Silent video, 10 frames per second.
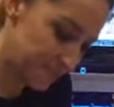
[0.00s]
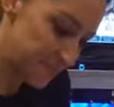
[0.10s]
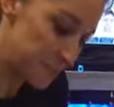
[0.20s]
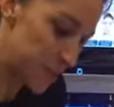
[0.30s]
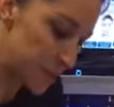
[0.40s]

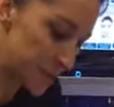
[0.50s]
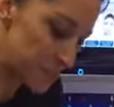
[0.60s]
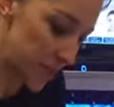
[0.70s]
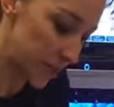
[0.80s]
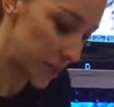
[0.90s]
most
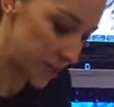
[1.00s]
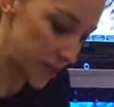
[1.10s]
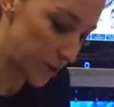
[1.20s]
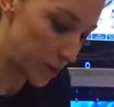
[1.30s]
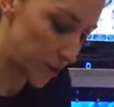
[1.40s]
men I know,
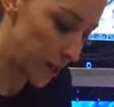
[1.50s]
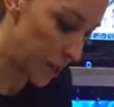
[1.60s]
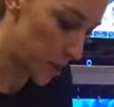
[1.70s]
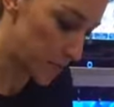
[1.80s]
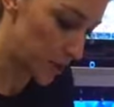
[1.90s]
you can
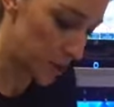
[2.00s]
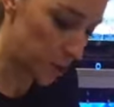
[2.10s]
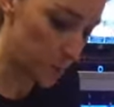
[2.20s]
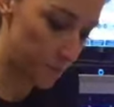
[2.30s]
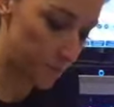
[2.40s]
have,
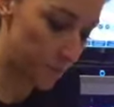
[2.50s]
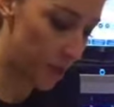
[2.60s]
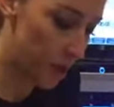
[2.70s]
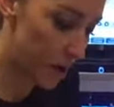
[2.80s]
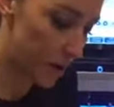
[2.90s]

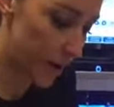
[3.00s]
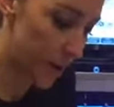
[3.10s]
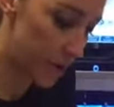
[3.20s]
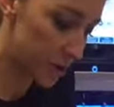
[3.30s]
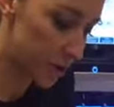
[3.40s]
on the
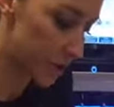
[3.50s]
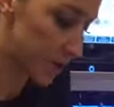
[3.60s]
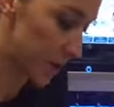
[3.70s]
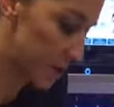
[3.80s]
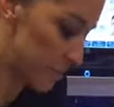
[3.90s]
counter in
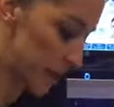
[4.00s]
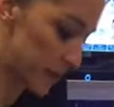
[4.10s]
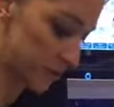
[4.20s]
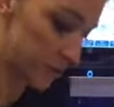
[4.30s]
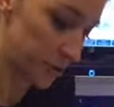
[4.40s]
the
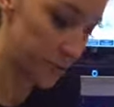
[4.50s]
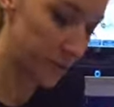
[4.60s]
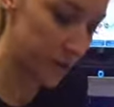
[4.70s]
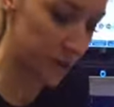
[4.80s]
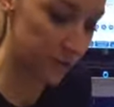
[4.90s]
bathroom,
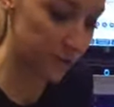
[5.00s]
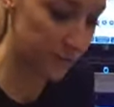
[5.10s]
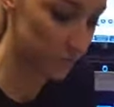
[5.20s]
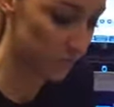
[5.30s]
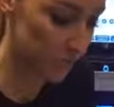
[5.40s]

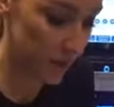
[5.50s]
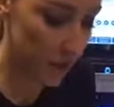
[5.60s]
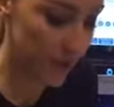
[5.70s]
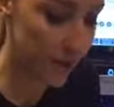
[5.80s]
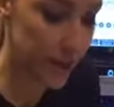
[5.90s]
a
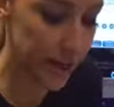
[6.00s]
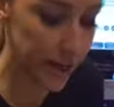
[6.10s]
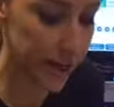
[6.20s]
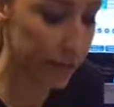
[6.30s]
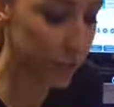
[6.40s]
line
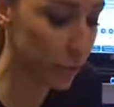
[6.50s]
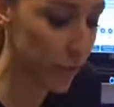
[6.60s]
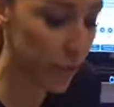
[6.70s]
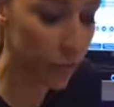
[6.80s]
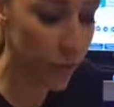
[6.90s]
of really
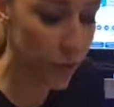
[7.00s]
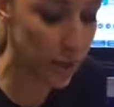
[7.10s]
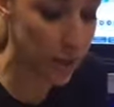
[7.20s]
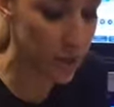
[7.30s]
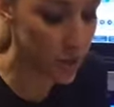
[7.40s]
great
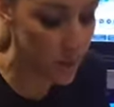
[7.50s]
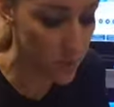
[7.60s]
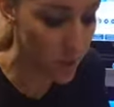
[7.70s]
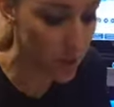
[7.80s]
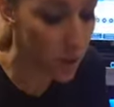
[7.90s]
cleansers,
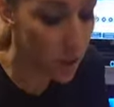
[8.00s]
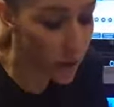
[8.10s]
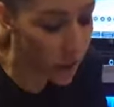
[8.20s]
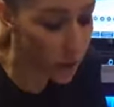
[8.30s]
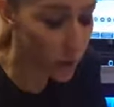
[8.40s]
but
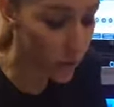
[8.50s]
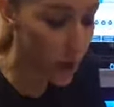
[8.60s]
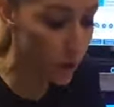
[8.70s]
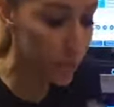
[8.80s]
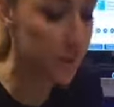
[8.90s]
they're
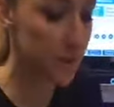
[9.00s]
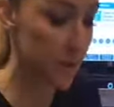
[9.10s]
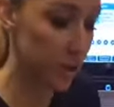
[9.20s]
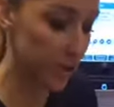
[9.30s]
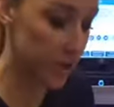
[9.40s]
probably still going to
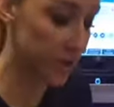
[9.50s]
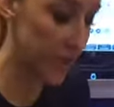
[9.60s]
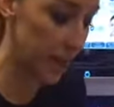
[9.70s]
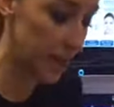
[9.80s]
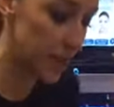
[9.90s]
reach for the
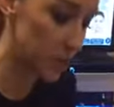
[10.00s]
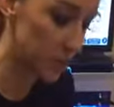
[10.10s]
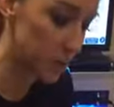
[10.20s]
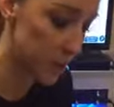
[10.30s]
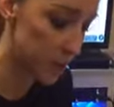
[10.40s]
hand soap to
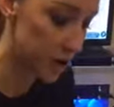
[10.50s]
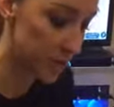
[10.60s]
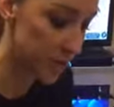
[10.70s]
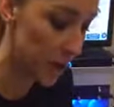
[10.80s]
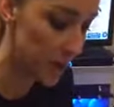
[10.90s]
wash their
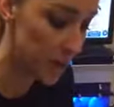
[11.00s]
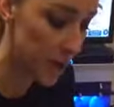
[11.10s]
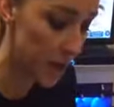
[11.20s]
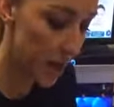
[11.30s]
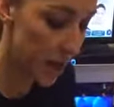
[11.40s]
face,
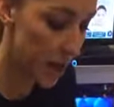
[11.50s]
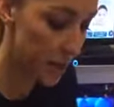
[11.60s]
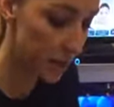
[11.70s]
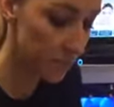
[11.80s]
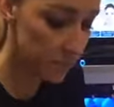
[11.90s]
and
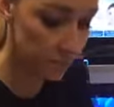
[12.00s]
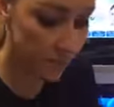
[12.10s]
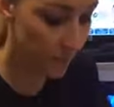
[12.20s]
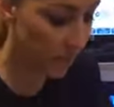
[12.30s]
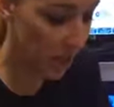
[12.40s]

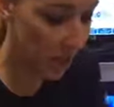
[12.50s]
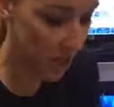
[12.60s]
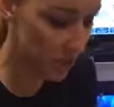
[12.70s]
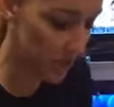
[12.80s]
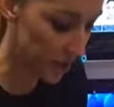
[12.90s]
it is
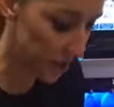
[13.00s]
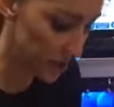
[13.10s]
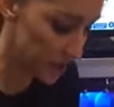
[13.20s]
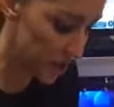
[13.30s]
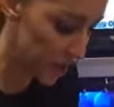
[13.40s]
what it is.
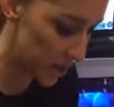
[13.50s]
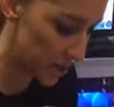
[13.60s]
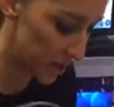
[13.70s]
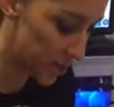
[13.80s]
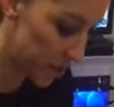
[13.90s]
What are you going to do?
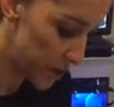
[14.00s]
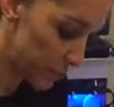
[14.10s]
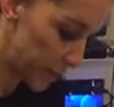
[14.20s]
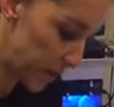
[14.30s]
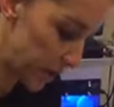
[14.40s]

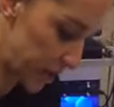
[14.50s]
But